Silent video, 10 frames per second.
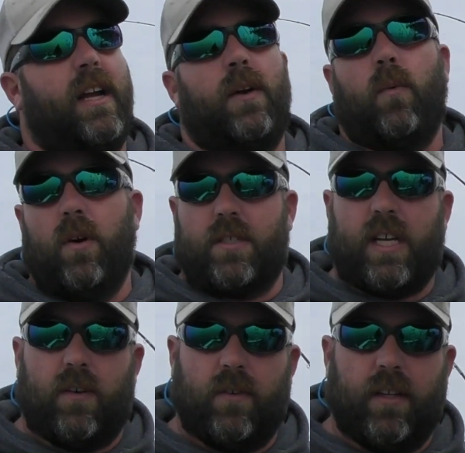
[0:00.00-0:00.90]
It works
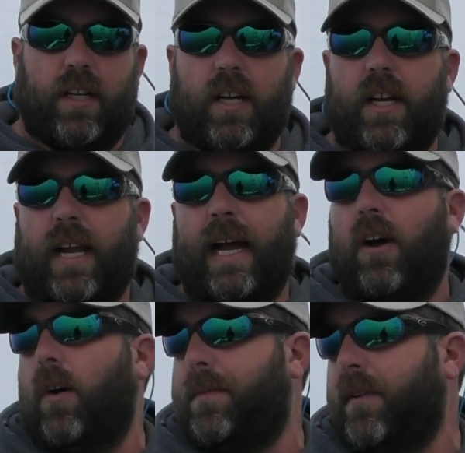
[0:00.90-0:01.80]
out really good. I
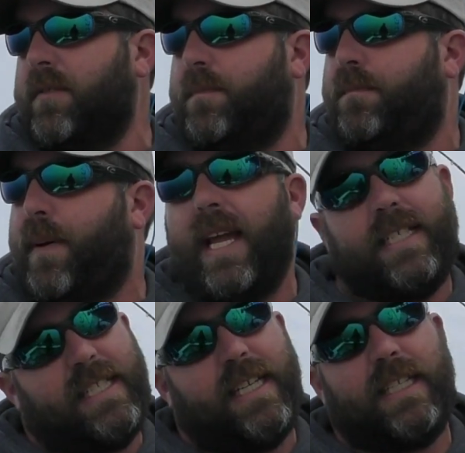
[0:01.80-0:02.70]
hope those
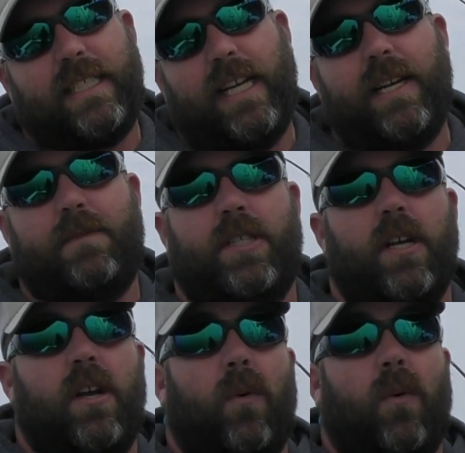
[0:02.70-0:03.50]
basic tips